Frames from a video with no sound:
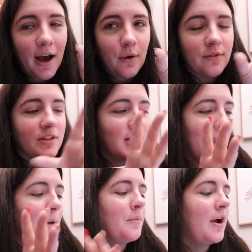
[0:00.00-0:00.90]
out of the
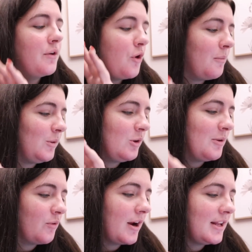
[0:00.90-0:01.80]
time where I normally would have
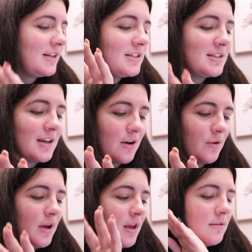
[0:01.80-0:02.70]
been writing. So
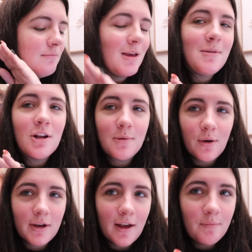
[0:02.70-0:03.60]
maybe it'll be
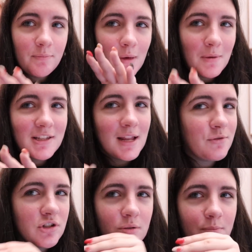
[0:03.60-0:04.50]
okay. Maybe today was
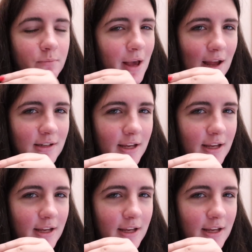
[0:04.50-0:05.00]
just a bad